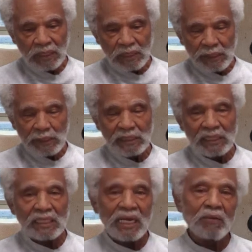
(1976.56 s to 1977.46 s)
He
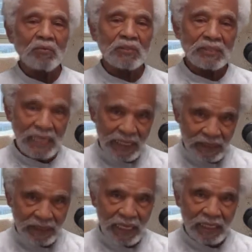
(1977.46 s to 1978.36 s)
said, "I will not
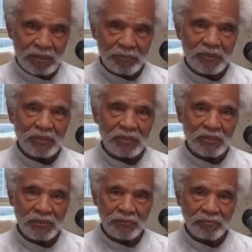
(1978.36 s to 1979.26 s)
sign the
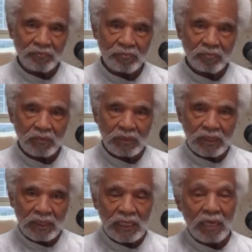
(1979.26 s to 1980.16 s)
petition,
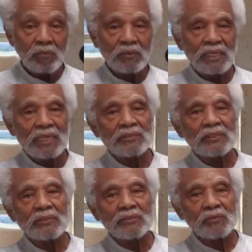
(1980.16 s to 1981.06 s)
and I will not
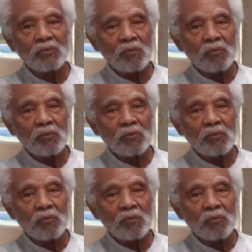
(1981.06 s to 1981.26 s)
tell you